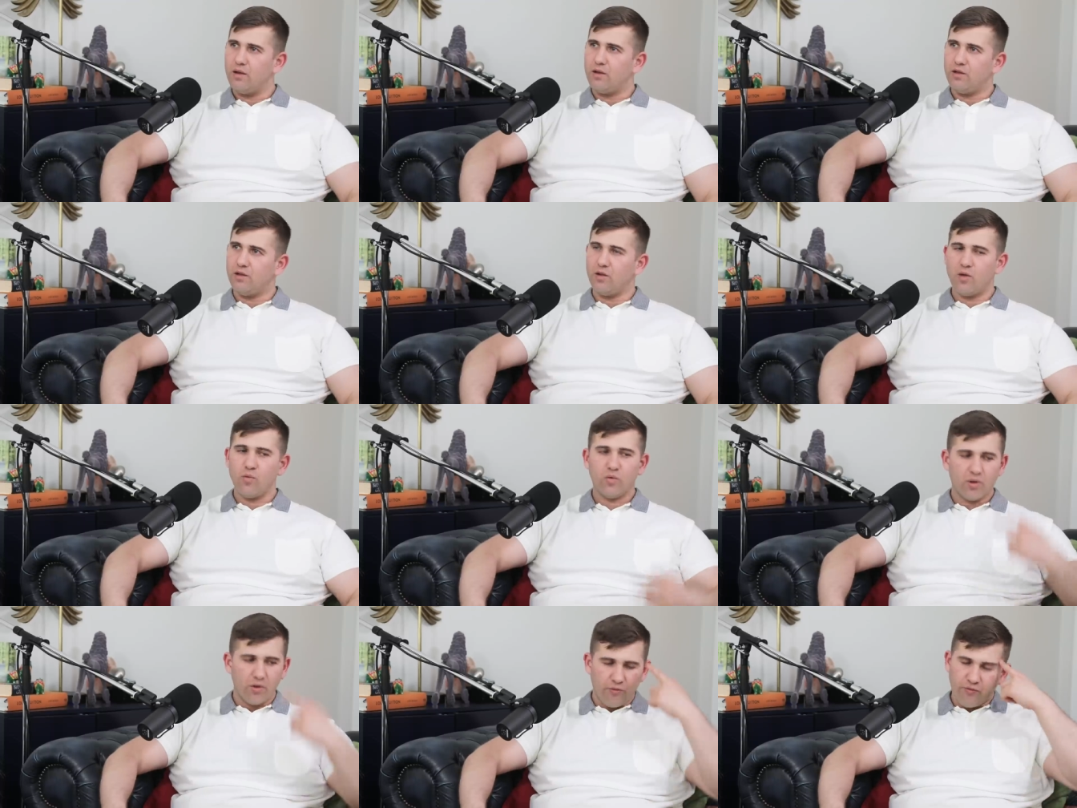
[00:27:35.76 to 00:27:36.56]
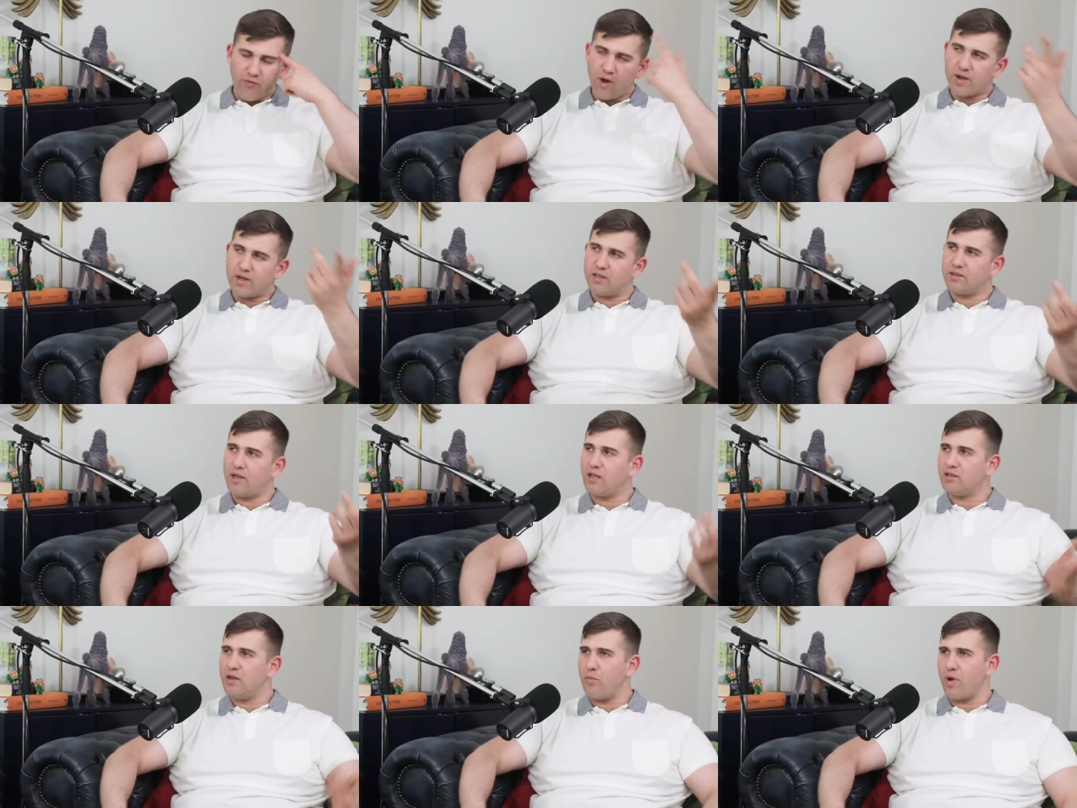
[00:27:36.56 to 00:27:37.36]
You know, what the fuck is
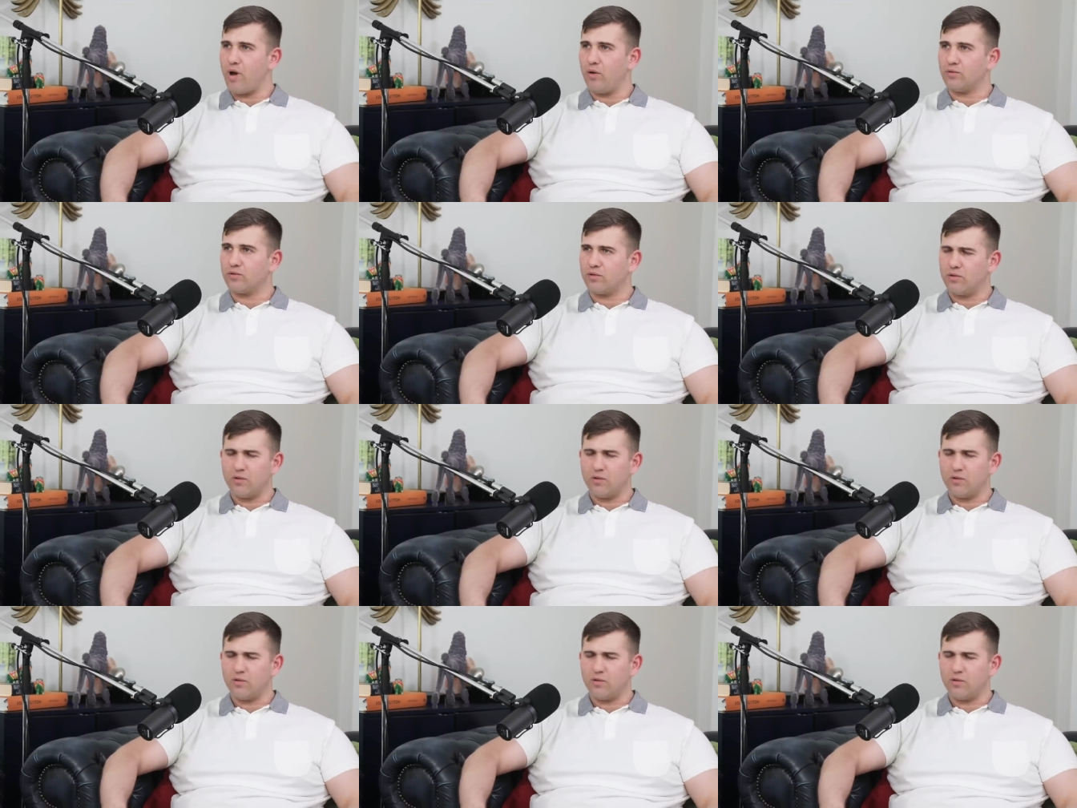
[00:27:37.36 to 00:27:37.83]
that about?